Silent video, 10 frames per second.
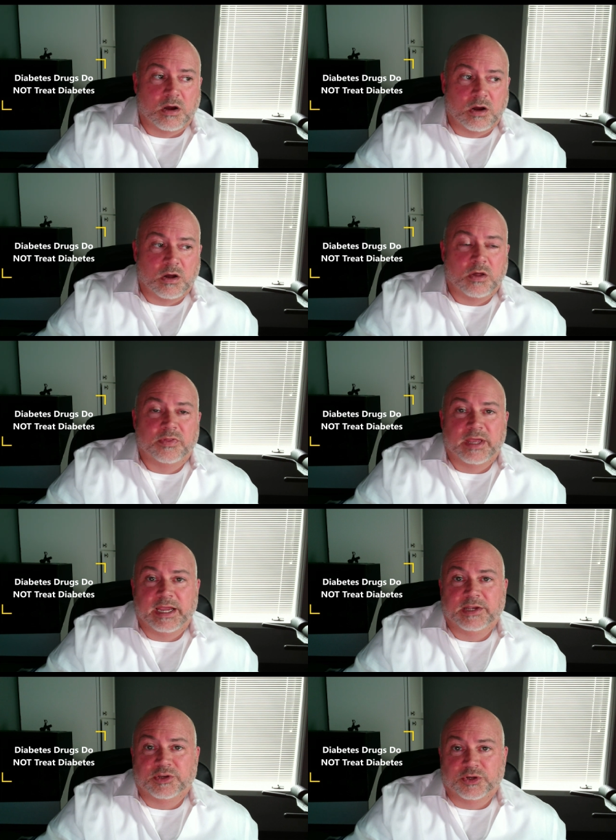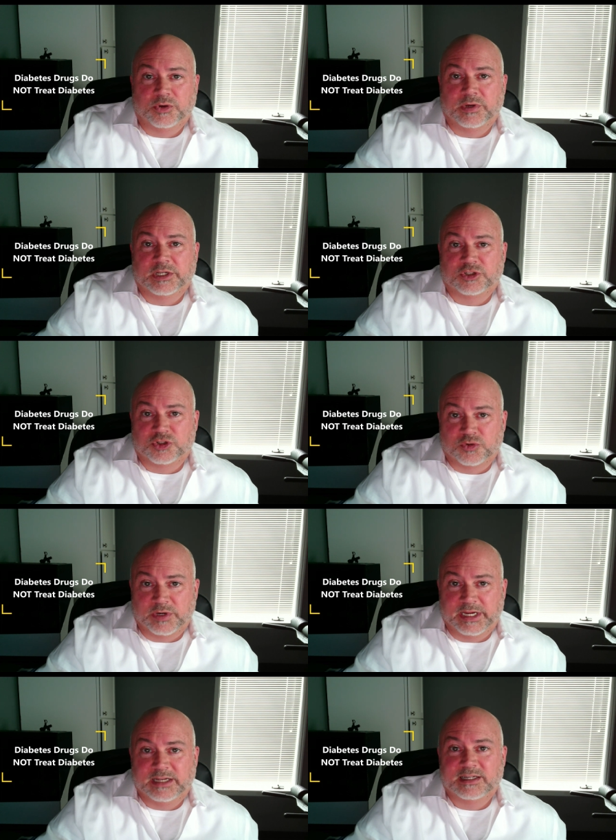All they do is
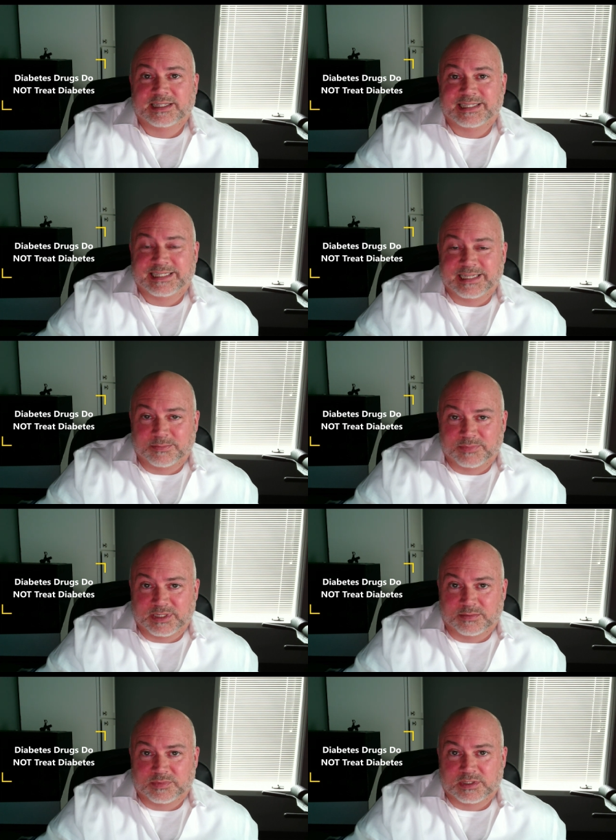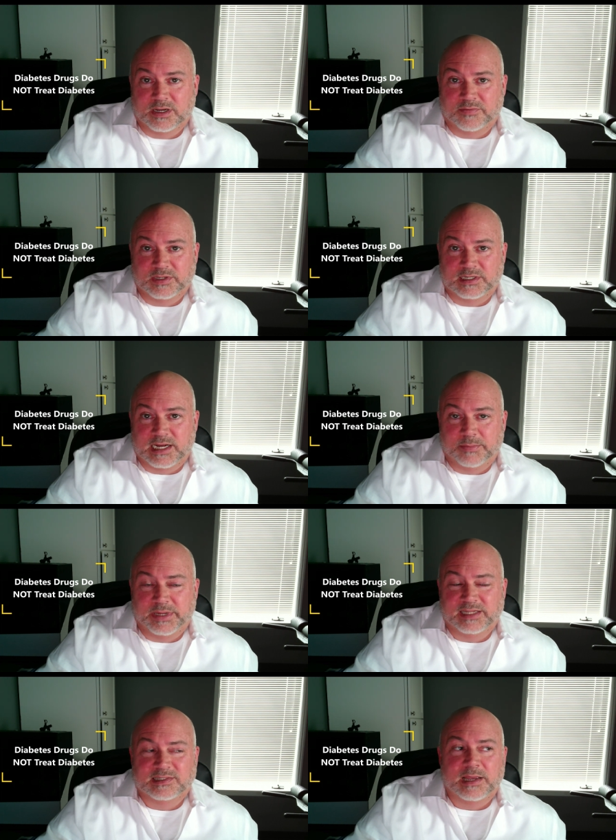treat symptoms of the
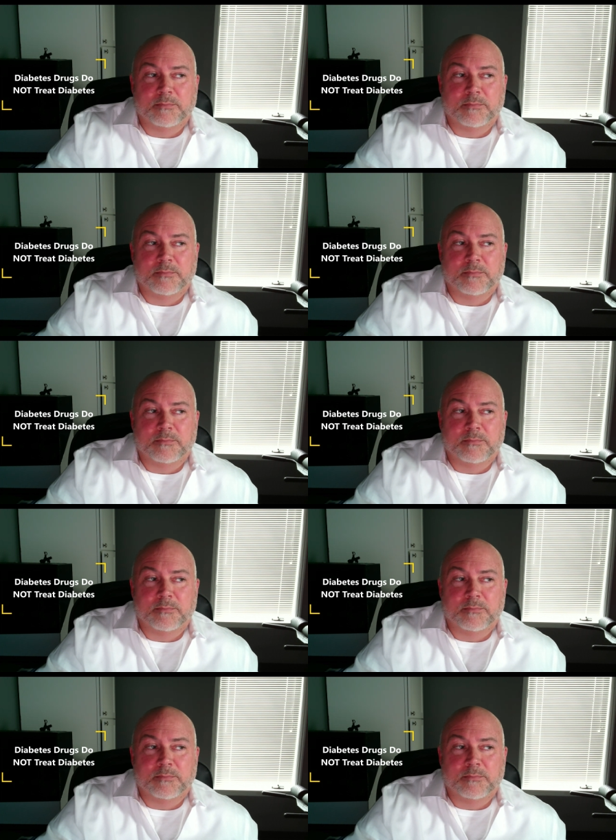diabetes.